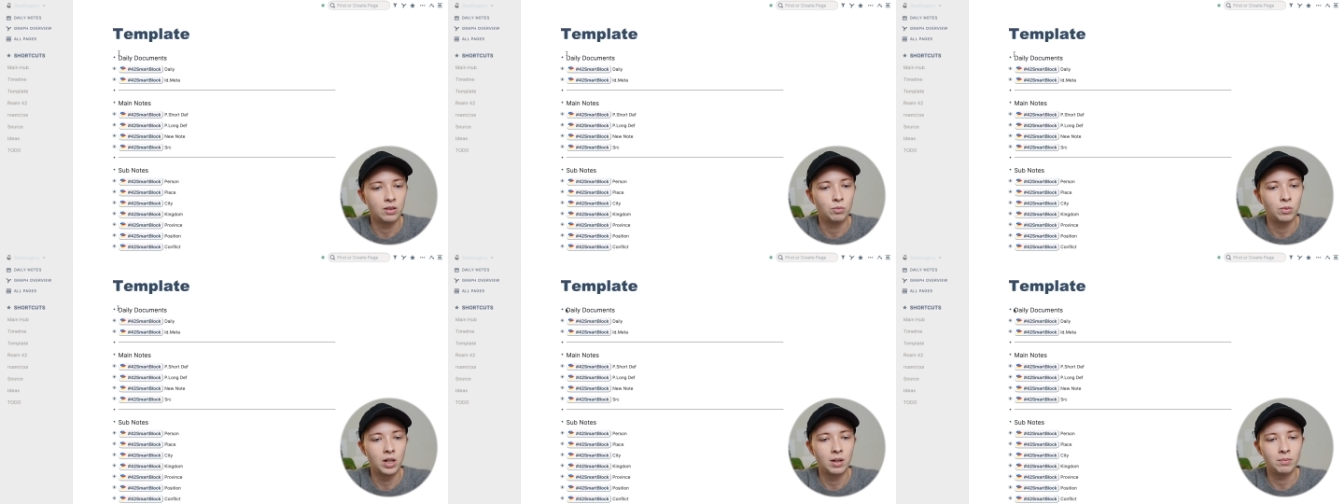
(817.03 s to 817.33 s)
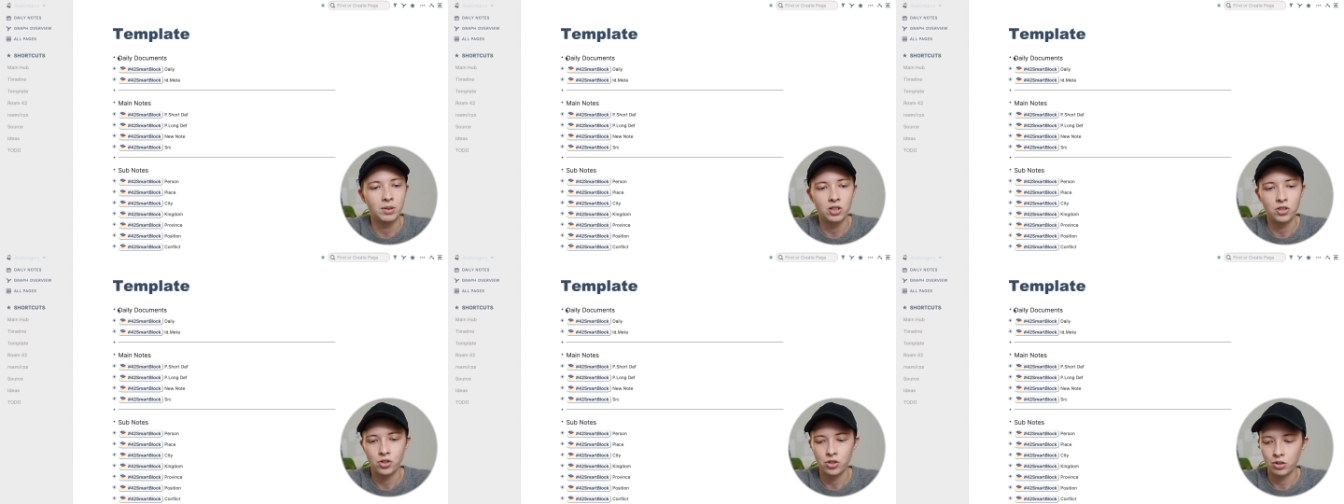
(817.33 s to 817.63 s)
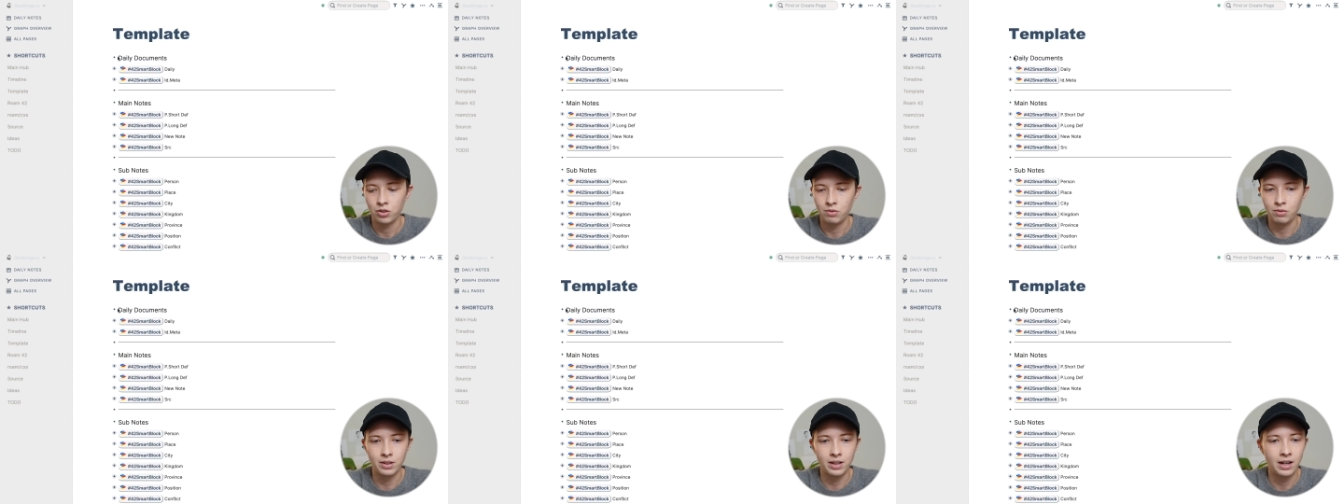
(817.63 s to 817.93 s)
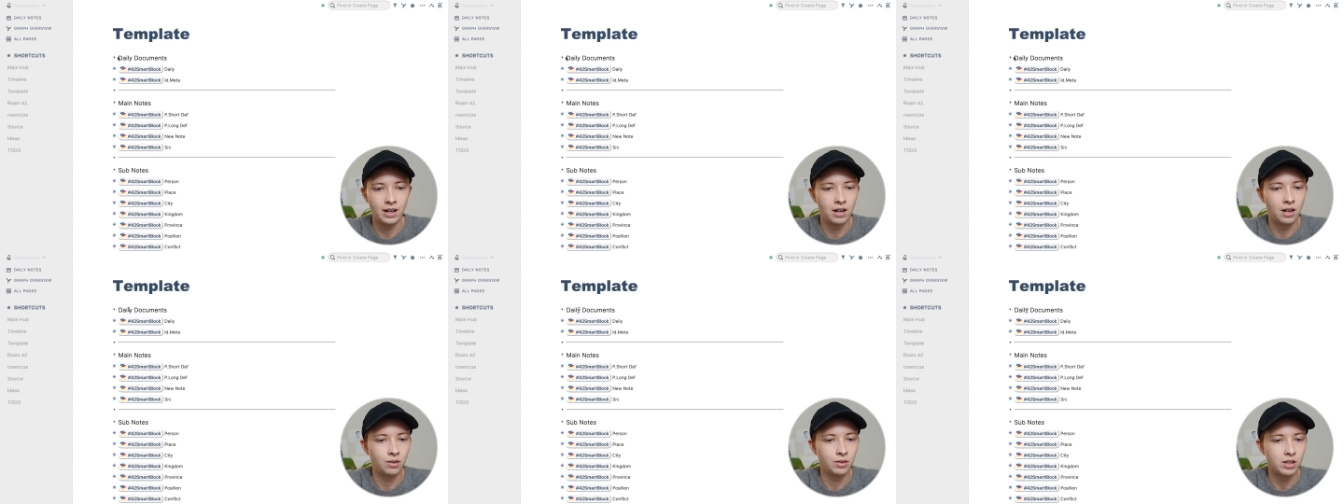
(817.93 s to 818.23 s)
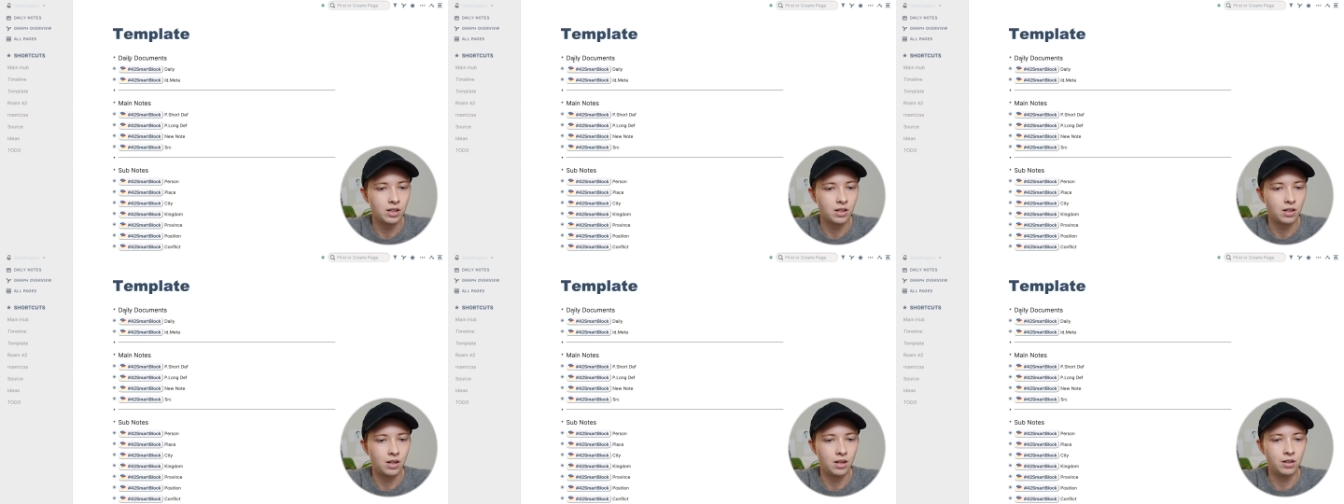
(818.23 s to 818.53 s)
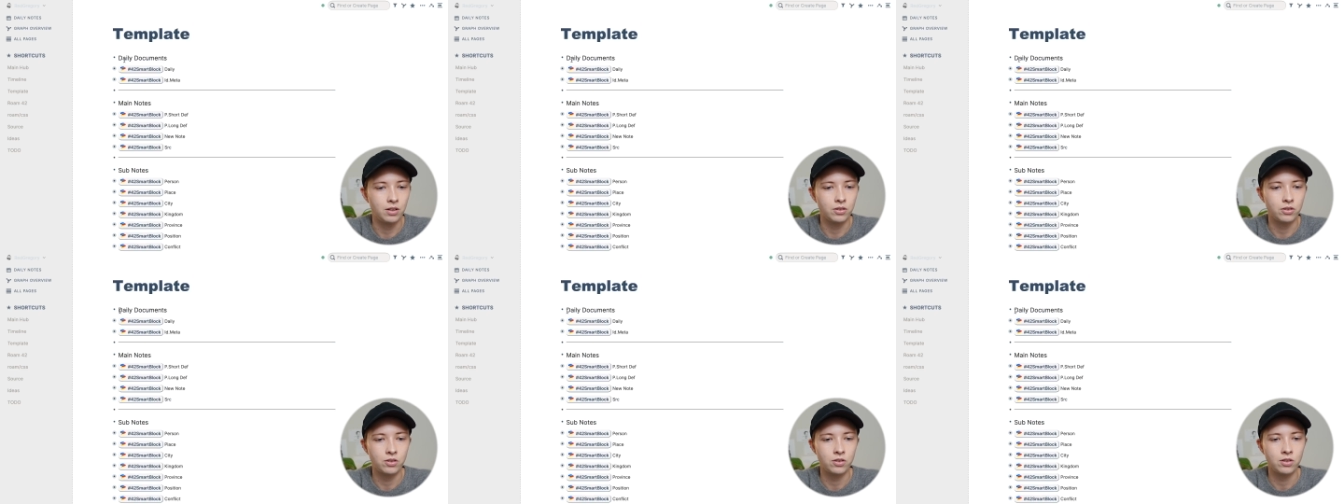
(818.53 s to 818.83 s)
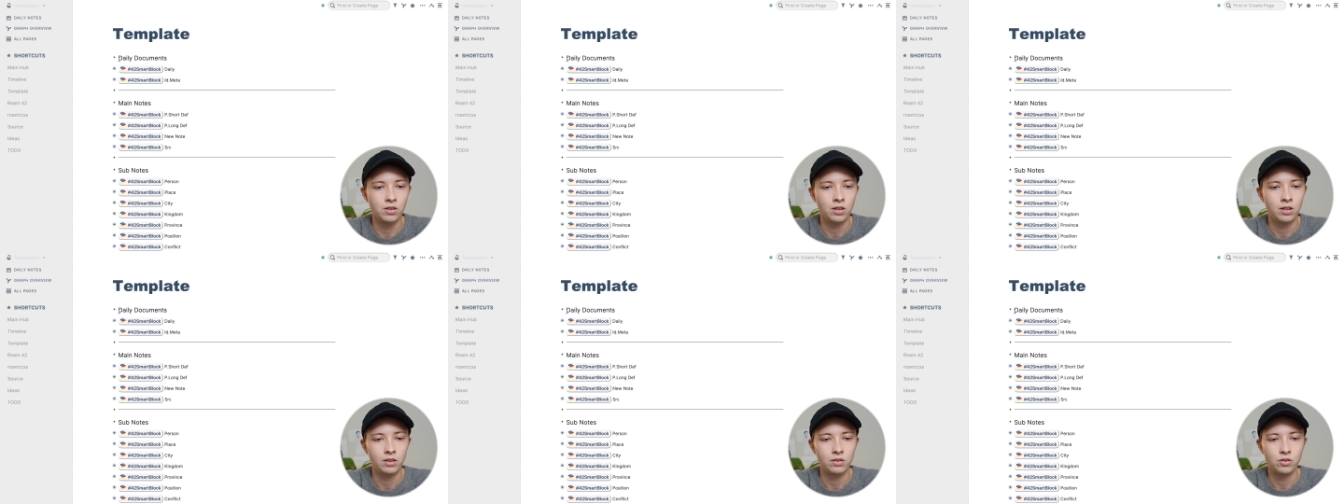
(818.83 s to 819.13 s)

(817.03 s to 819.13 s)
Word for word: What I'm going to show you now is